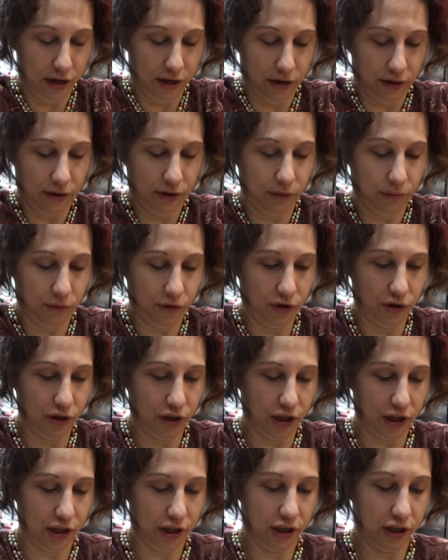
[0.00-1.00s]
So I'm just
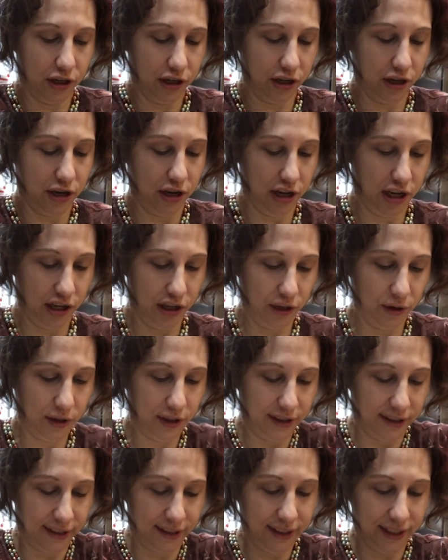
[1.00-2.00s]
gonna, and you can
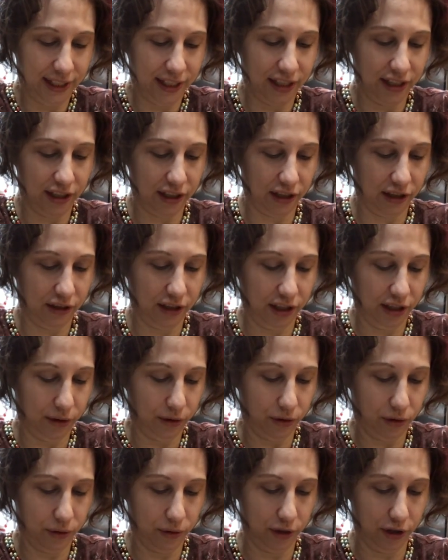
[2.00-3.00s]
see, like I'll
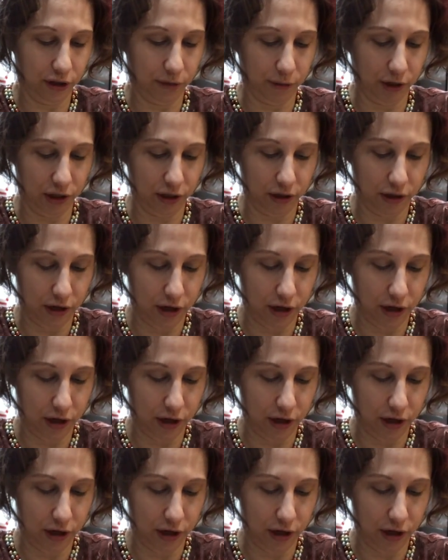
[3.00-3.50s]
show you in a minute.